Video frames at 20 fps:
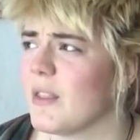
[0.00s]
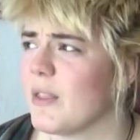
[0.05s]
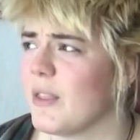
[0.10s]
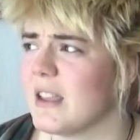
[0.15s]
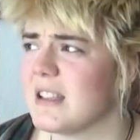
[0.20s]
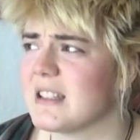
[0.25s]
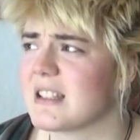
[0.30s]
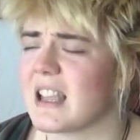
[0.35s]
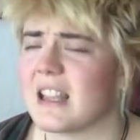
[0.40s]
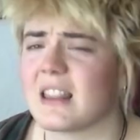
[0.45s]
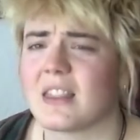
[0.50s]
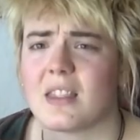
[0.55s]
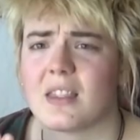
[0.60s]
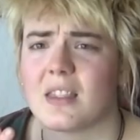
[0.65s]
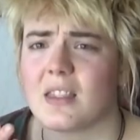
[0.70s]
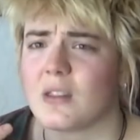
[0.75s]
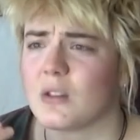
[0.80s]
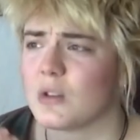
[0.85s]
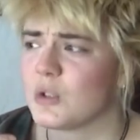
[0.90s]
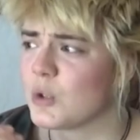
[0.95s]
things get
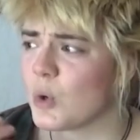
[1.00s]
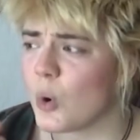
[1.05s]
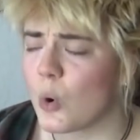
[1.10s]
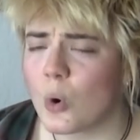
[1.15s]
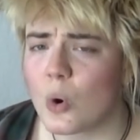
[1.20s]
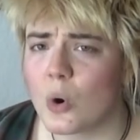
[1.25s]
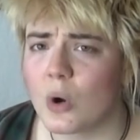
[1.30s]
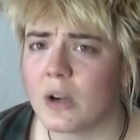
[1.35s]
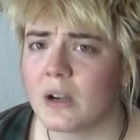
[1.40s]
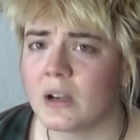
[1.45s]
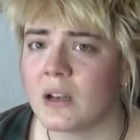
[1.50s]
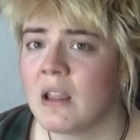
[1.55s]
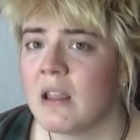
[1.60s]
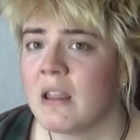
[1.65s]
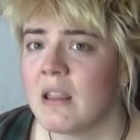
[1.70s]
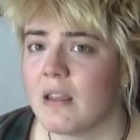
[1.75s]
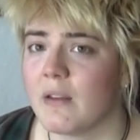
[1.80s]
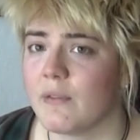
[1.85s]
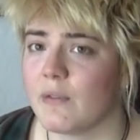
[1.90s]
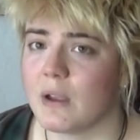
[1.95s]
torn,
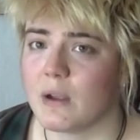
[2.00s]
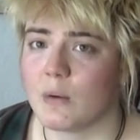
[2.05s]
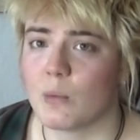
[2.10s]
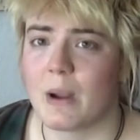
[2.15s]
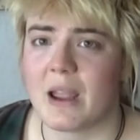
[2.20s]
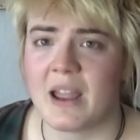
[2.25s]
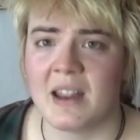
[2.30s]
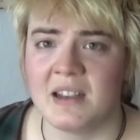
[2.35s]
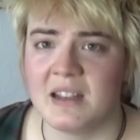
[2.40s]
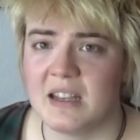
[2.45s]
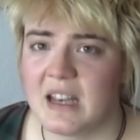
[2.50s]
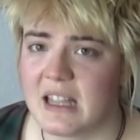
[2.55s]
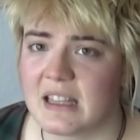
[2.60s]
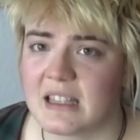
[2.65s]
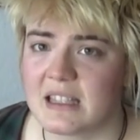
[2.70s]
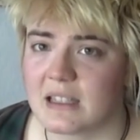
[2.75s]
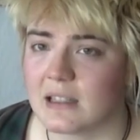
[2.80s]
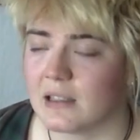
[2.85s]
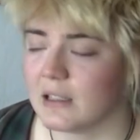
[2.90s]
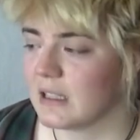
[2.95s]
if I wear
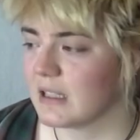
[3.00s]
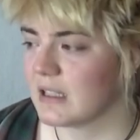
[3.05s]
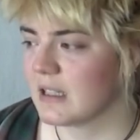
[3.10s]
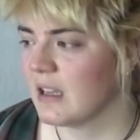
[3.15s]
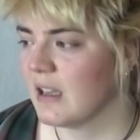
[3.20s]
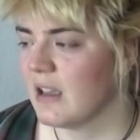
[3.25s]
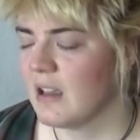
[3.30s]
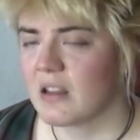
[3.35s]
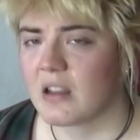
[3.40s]
knits like